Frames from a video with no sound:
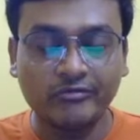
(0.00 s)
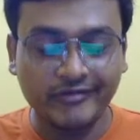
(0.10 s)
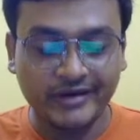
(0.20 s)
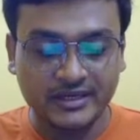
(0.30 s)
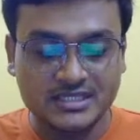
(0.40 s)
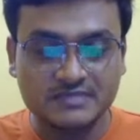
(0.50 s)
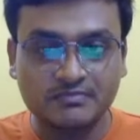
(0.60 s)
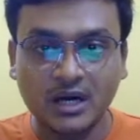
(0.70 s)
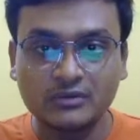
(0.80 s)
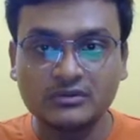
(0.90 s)
where its
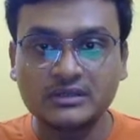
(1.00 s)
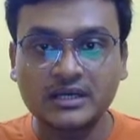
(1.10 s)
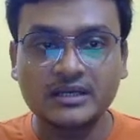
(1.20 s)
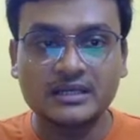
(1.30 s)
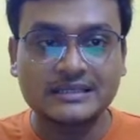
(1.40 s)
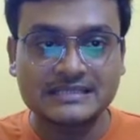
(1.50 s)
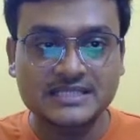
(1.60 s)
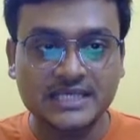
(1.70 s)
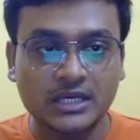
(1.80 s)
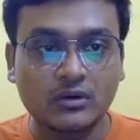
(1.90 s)
founder
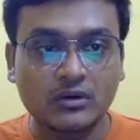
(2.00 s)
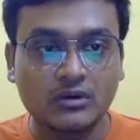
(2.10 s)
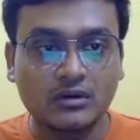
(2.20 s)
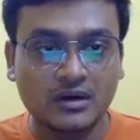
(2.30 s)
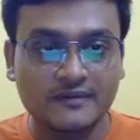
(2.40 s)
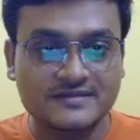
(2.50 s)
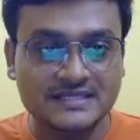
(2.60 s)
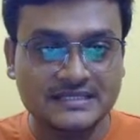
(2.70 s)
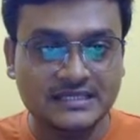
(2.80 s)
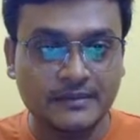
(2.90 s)
Zeno of
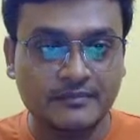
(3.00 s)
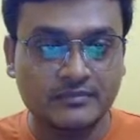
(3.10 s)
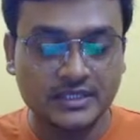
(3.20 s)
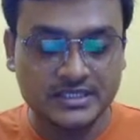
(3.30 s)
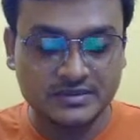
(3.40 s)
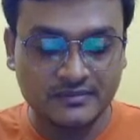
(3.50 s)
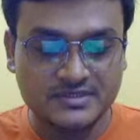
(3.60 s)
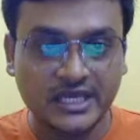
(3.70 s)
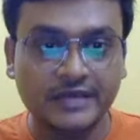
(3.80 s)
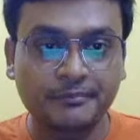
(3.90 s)
Citium, that is from
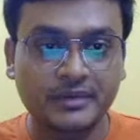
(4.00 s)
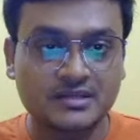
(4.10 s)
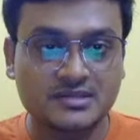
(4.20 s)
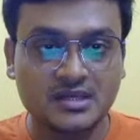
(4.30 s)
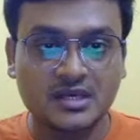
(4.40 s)
Cyprus,